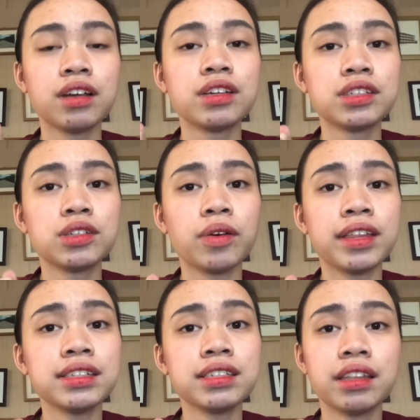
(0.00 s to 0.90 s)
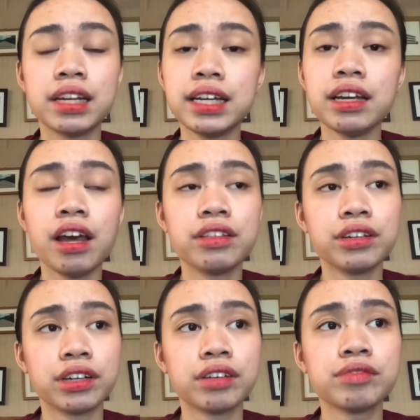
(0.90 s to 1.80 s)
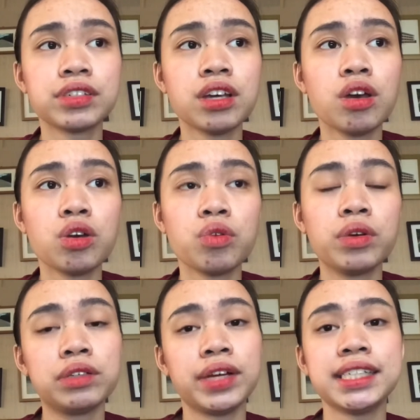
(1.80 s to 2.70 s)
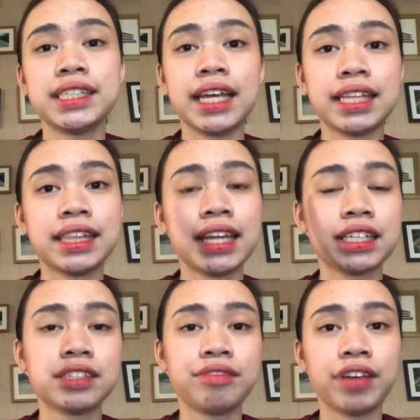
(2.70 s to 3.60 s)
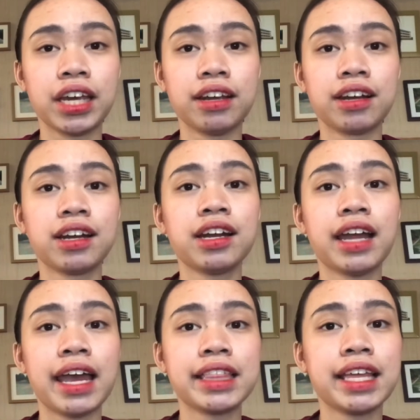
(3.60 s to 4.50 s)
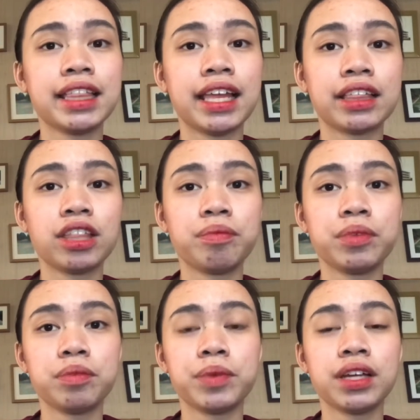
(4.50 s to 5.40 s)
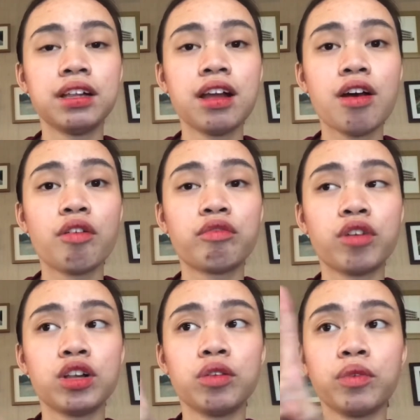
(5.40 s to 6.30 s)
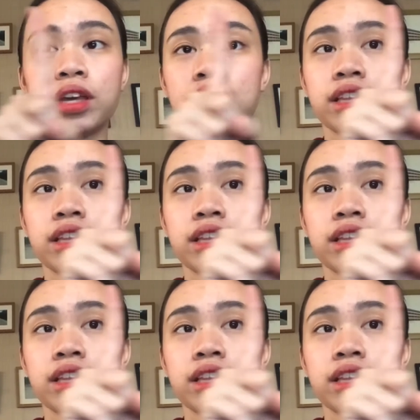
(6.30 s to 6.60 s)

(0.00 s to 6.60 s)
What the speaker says: So in these three nerves, we will raise the index finger and then let the pupil follow it